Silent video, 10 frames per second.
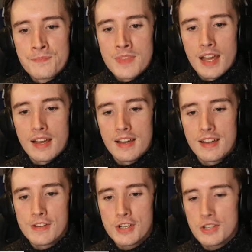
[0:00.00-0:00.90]

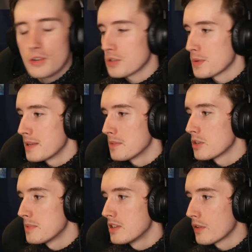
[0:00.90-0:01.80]
Jed York tweet, but could
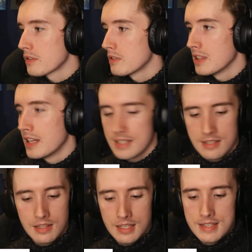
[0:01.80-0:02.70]
be nothing
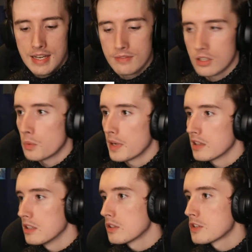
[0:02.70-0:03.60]
related. Let's have a quick
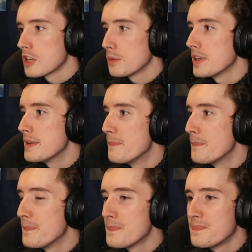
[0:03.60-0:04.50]
look, shall we?
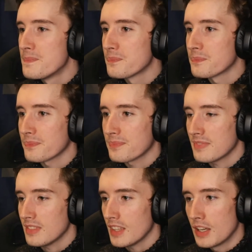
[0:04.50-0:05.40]

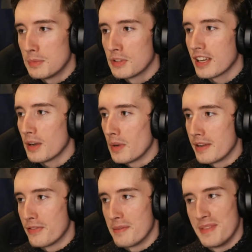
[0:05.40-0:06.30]
And we'll get away
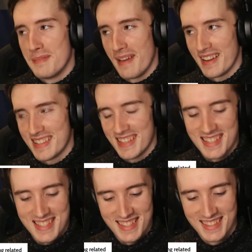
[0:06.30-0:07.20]
from the madness.